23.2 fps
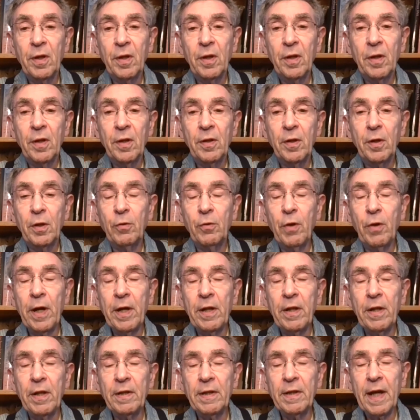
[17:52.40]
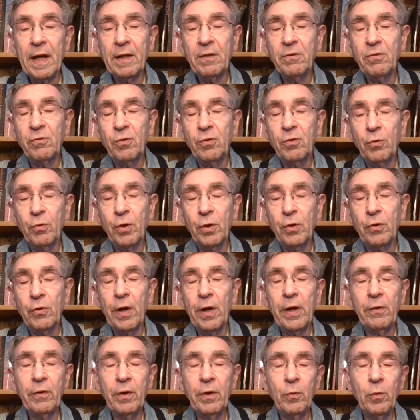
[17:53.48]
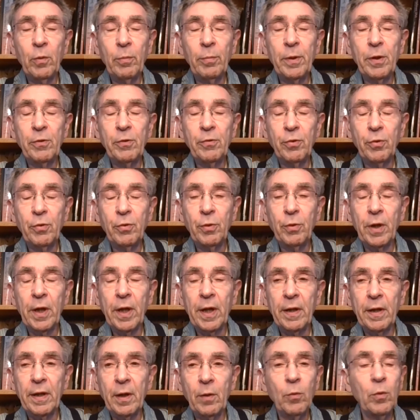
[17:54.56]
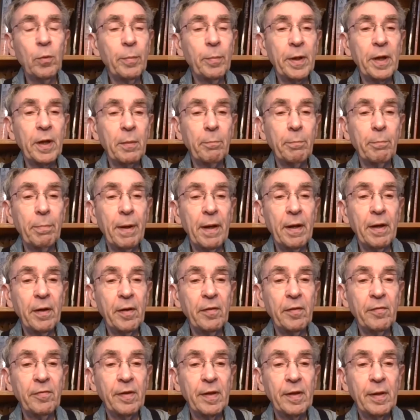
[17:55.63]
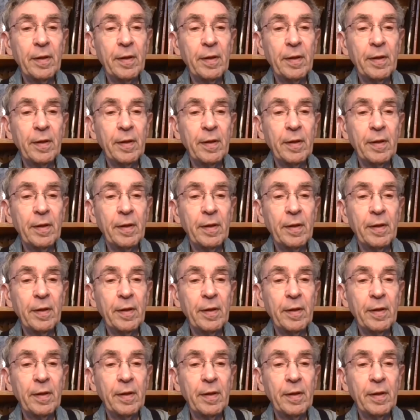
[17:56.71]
The greater that's true, the greater it will be true that it will be competitive.